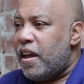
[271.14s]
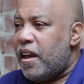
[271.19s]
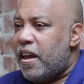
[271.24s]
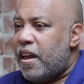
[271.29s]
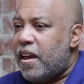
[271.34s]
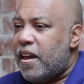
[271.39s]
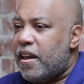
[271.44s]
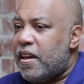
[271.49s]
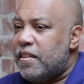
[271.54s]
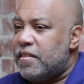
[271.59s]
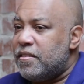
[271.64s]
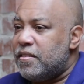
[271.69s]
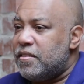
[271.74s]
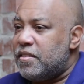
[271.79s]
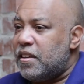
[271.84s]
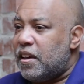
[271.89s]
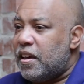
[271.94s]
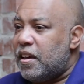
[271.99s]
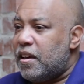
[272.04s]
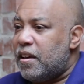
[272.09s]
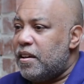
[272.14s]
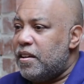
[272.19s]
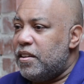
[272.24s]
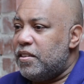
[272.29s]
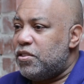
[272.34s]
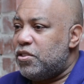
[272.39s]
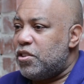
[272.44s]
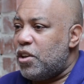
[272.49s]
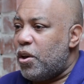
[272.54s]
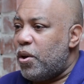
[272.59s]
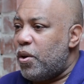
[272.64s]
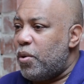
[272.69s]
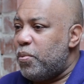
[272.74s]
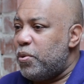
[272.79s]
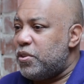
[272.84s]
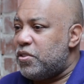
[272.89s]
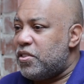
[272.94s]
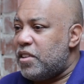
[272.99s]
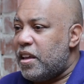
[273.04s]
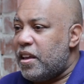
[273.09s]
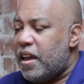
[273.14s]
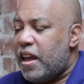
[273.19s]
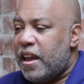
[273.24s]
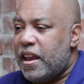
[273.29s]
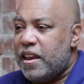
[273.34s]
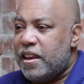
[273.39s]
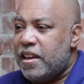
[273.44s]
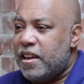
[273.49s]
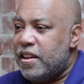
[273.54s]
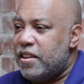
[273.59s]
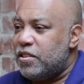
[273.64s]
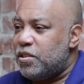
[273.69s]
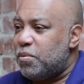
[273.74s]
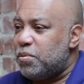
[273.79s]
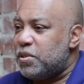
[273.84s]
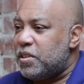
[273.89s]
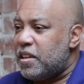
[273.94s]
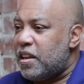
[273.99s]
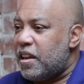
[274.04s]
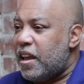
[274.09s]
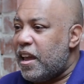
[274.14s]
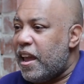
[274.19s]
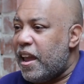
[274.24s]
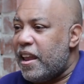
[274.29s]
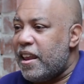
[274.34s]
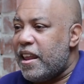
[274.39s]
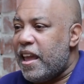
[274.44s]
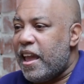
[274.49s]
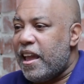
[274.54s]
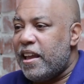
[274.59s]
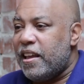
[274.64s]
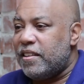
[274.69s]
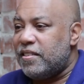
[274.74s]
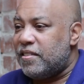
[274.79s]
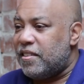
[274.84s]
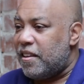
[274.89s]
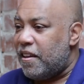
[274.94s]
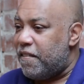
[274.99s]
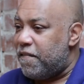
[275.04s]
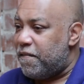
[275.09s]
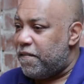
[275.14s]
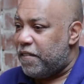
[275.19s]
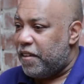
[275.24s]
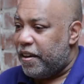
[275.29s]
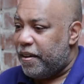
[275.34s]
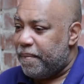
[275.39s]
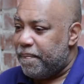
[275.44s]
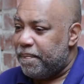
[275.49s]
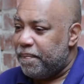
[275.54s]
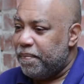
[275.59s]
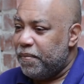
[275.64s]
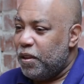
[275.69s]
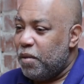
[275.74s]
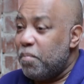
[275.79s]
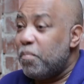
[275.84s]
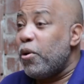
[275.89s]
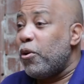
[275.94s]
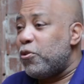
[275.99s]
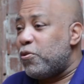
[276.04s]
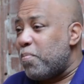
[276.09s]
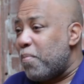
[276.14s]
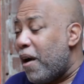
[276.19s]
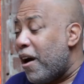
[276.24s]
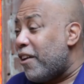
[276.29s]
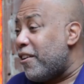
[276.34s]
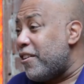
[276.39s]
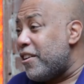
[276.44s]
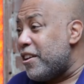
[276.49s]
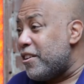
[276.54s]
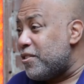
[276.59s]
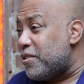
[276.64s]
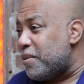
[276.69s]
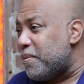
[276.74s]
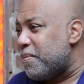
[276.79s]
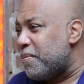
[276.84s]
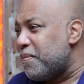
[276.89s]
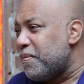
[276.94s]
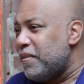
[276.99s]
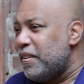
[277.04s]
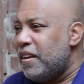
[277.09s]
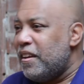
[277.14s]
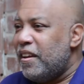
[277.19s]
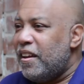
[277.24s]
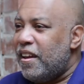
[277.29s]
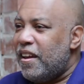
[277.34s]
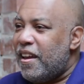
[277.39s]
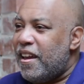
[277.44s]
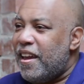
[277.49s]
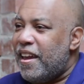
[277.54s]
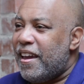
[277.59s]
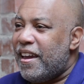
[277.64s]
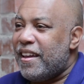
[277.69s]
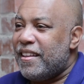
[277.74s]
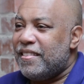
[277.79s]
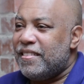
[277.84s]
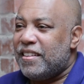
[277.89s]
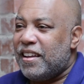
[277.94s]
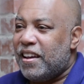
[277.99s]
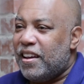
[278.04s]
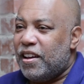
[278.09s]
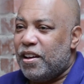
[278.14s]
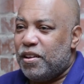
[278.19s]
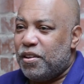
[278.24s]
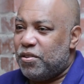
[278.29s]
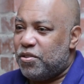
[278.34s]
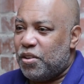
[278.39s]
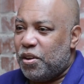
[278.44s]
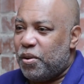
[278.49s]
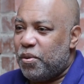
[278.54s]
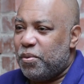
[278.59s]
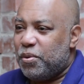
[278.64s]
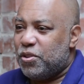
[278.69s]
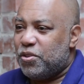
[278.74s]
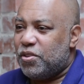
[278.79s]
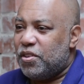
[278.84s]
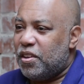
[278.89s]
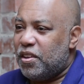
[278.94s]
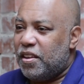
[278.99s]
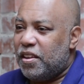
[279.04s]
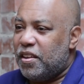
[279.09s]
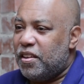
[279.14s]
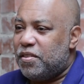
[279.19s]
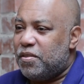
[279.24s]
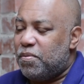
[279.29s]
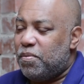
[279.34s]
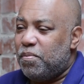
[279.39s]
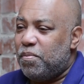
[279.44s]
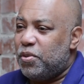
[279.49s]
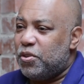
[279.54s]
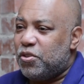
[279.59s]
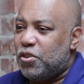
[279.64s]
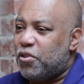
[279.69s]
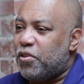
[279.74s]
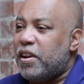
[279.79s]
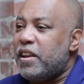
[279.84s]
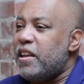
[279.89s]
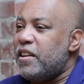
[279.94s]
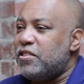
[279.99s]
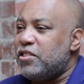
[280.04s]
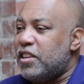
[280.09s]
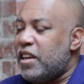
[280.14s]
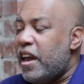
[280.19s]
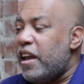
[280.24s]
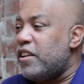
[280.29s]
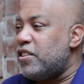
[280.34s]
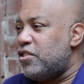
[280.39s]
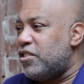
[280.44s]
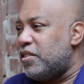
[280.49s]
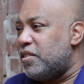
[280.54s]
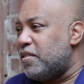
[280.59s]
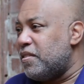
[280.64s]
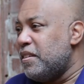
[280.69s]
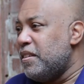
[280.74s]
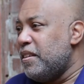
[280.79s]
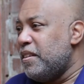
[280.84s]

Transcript: And so it was the 80s. It was the heydays of postmodernism. Yep. And so it was a great education